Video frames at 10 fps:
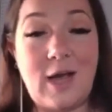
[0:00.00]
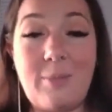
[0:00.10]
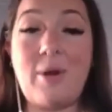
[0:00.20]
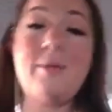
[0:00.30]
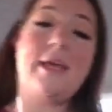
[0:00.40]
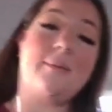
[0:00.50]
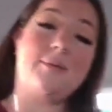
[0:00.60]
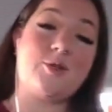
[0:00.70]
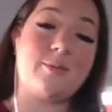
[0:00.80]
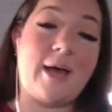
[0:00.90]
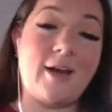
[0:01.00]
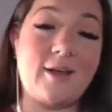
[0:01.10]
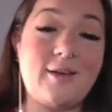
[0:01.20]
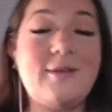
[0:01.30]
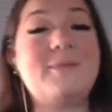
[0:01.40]
I probably am
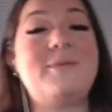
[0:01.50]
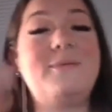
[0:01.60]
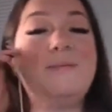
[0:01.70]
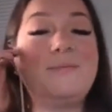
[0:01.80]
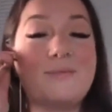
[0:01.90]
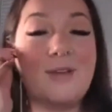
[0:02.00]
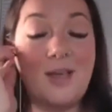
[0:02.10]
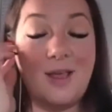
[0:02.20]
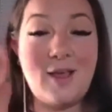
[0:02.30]
dramatic. Because